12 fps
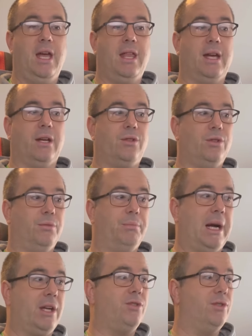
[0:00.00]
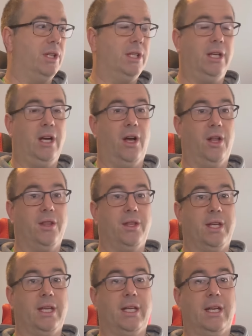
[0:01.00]
actual battery on
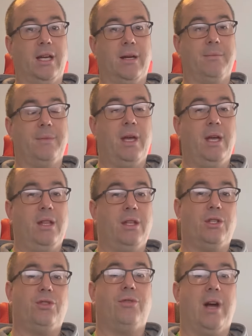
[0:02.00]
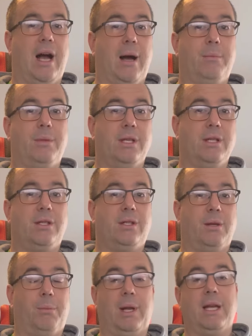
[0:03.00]
the strap is
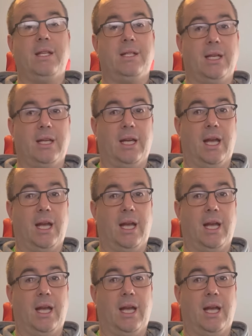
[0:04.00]
depleted,